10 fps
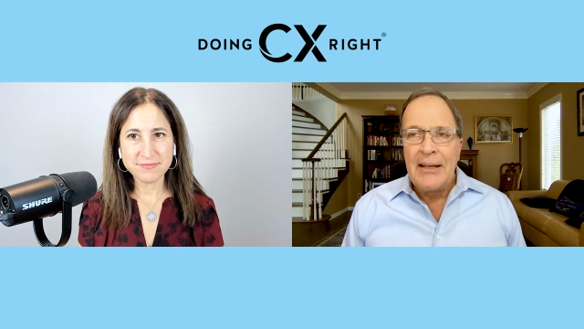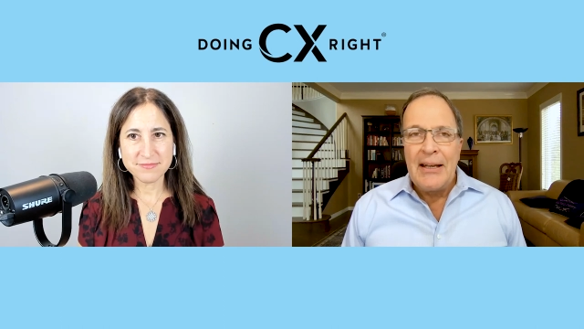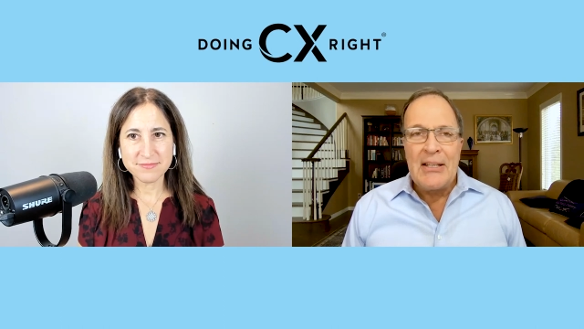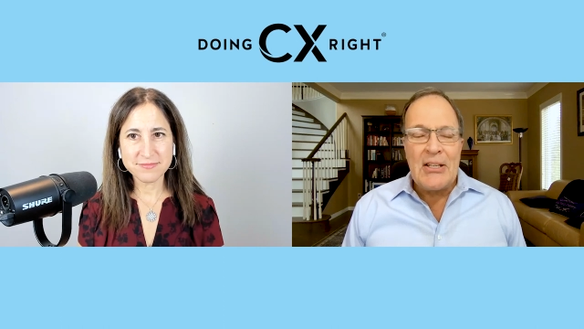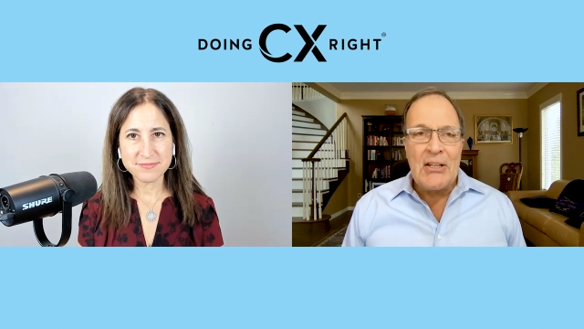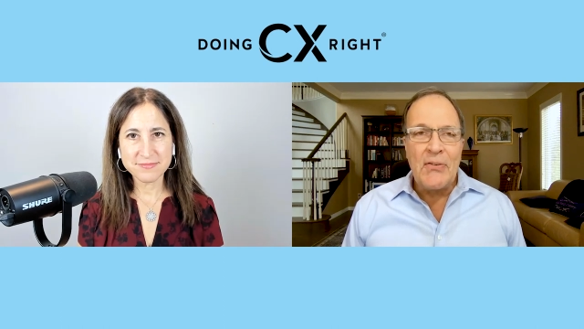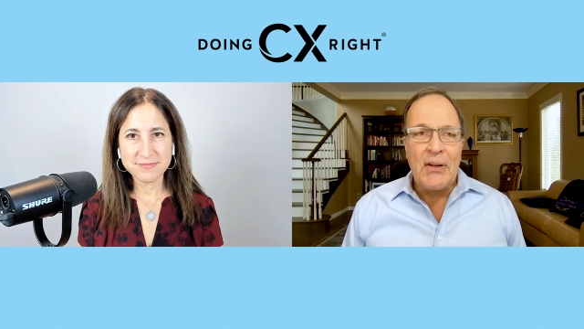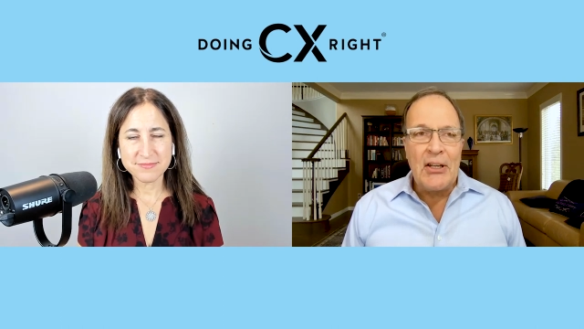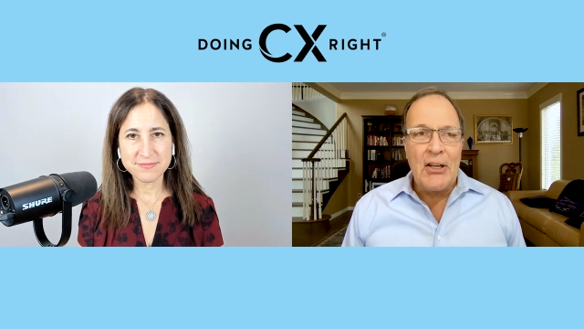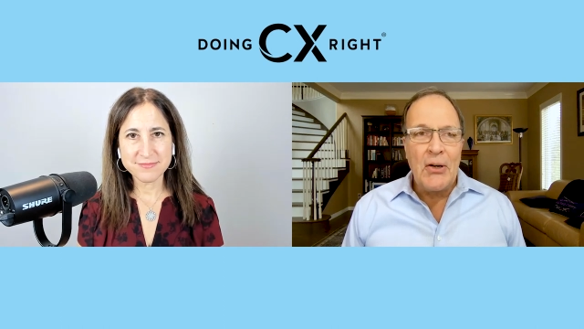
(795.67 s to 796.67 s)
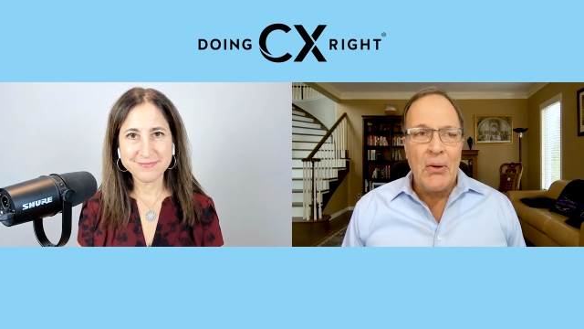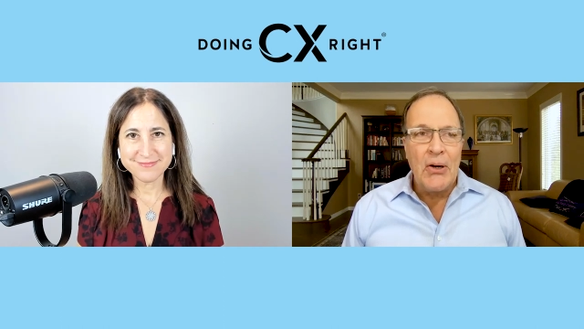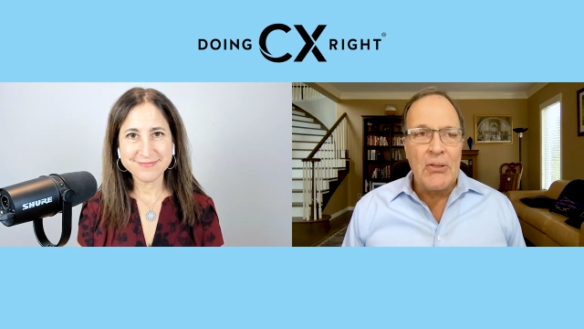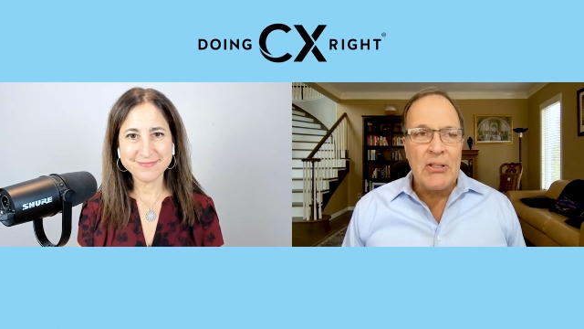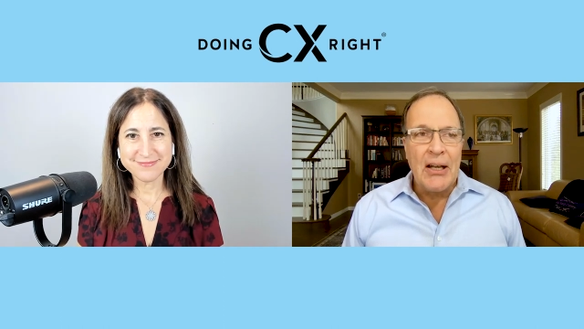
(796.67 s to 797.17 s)
Speaker 1: It's, it's funny. You go to a
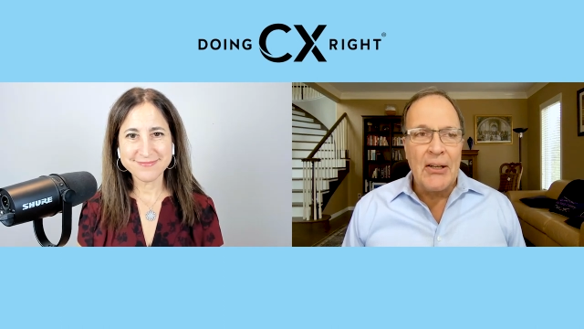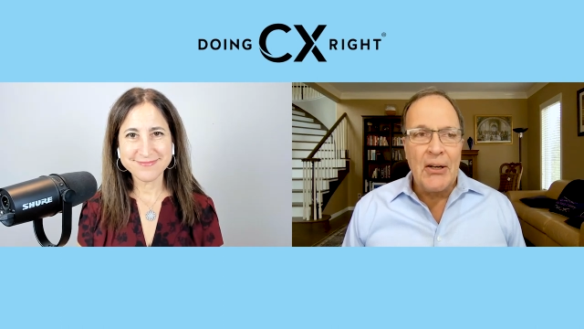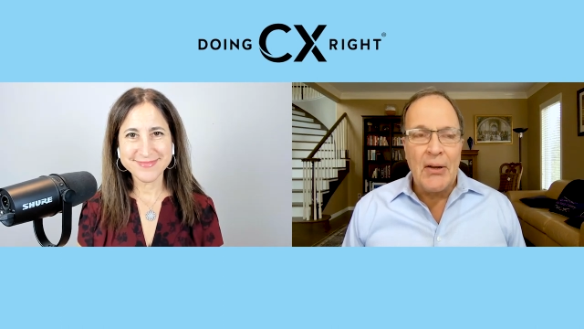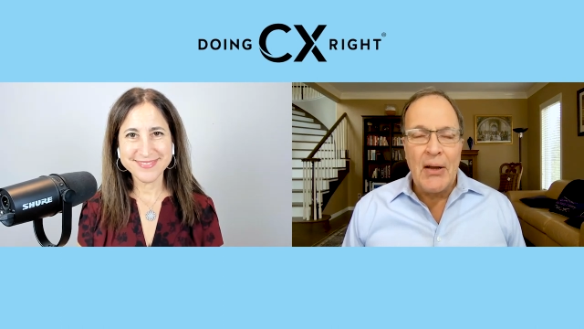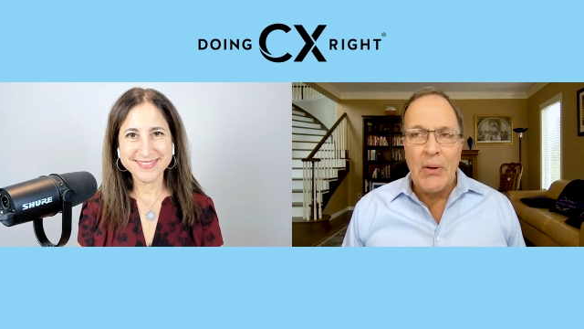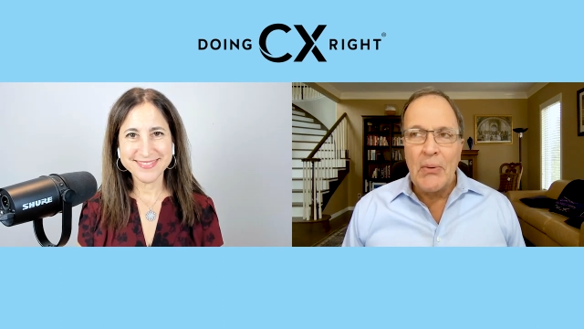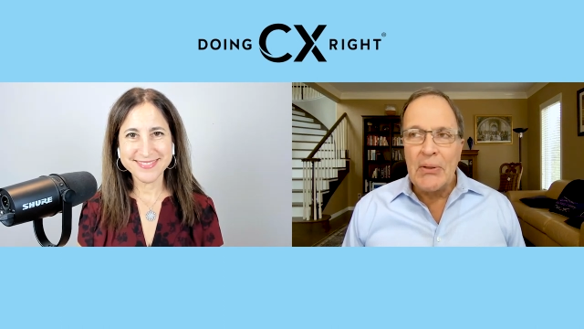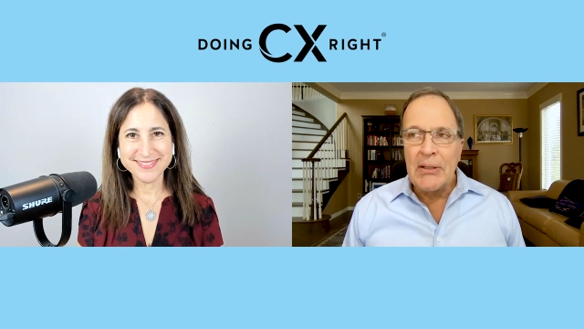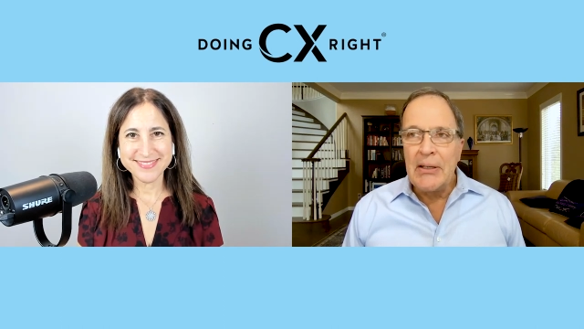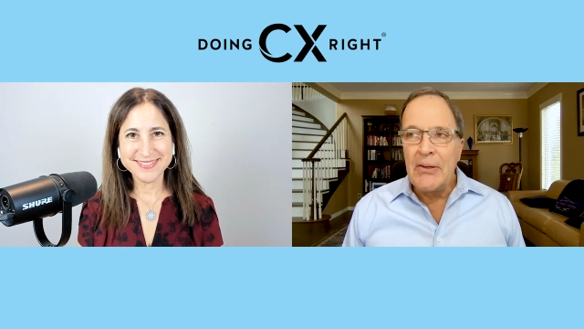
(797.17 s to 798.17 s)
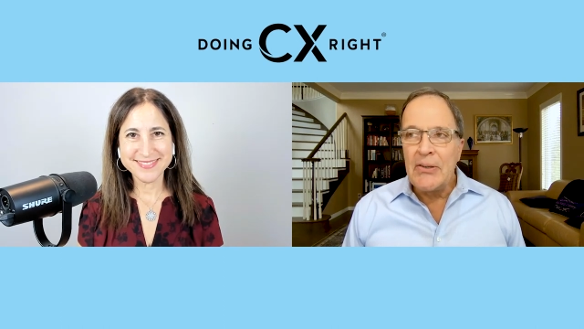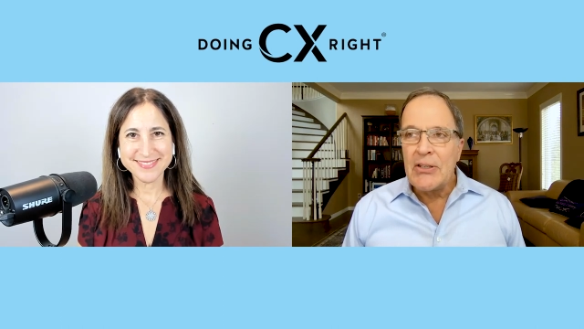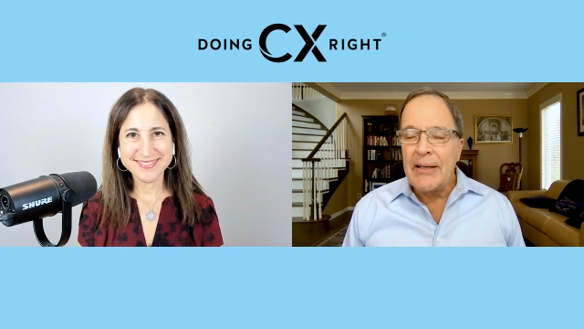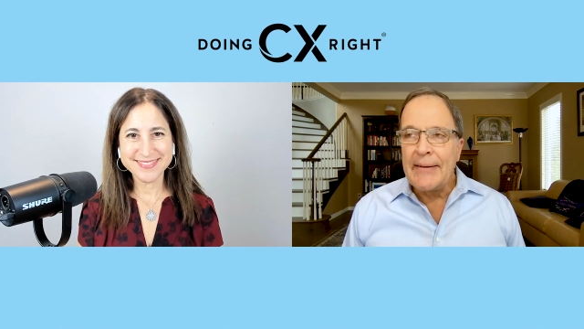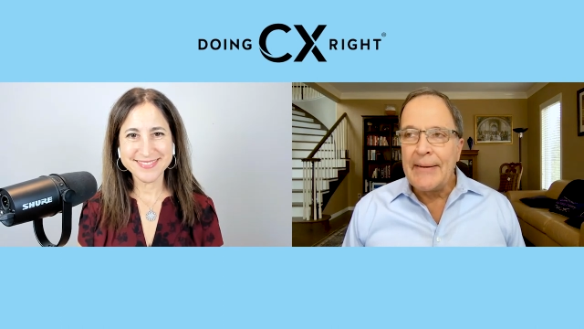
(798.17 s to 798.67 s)
hotel, you know, I work with leaders,
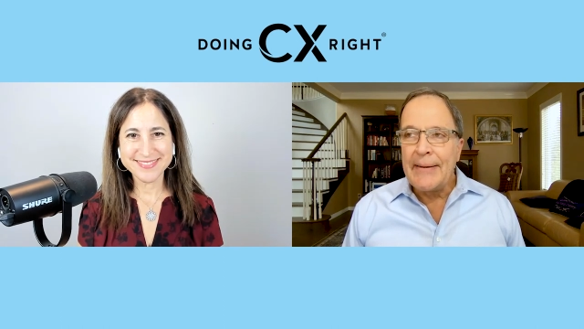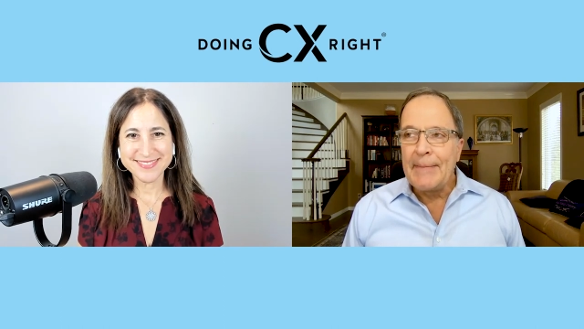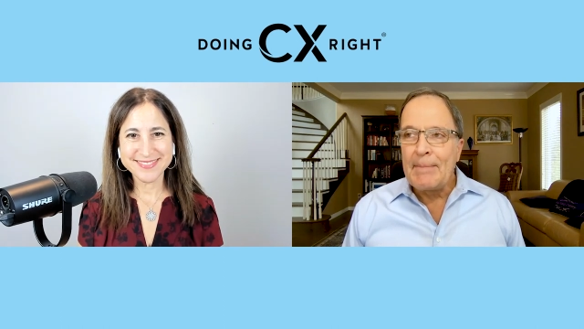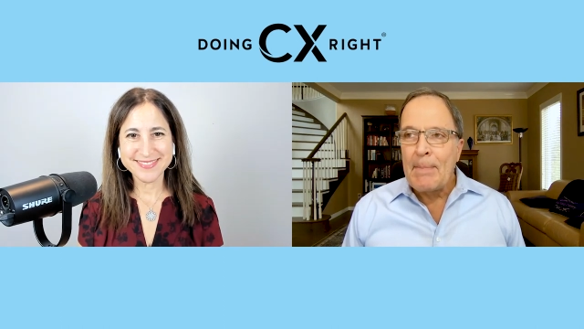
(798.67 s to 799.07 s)
and uh,